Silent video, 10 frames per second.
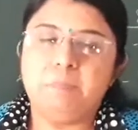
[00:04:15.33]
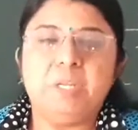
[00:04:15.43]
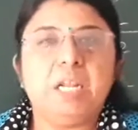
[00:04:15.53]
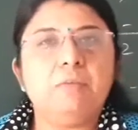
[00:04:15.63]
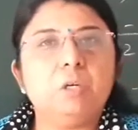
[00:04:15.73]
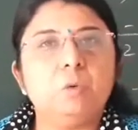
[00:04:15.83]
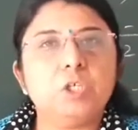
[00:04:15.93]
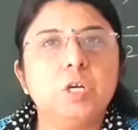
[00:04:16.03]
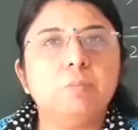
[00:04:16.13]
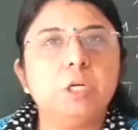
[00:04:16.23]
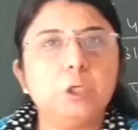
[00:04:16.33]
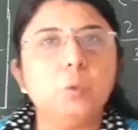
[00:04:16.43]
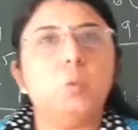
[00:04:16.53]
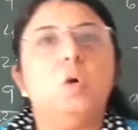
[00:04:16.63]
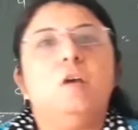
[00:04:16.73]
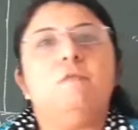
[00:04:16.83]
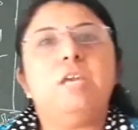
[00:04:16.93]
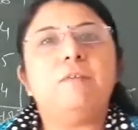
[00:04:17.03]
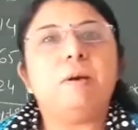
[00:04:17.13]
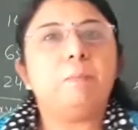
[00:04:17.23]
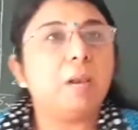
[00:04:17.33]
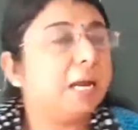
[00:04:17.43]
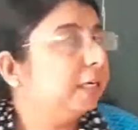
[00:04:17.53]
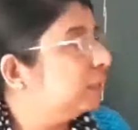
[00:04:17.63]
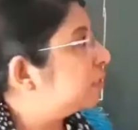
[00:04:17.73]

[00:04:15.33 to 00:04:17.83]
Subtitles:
Now in question number 2, we have applied the